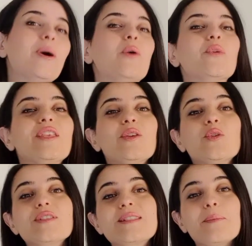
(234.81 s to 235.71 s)
but we
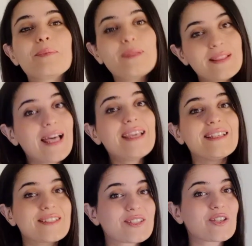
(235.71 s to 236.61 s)
use the
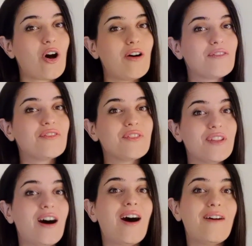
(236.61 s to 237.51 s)
place of
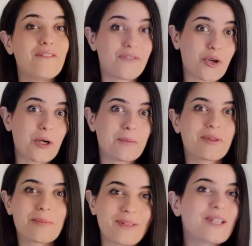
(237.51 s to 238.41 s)
the verb,
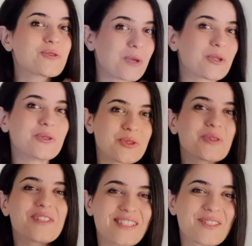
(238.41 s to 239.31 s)
the place where you
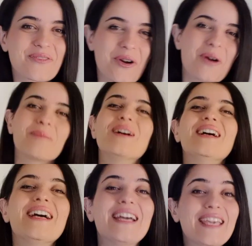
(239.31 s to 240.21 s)
do this verb
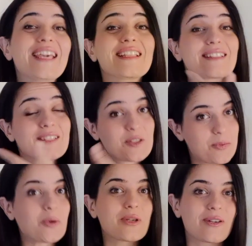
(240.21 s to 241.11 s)
in
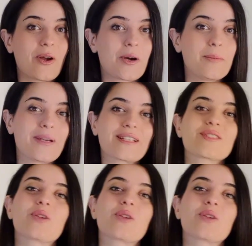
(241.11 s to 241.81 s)
spoken Arabic.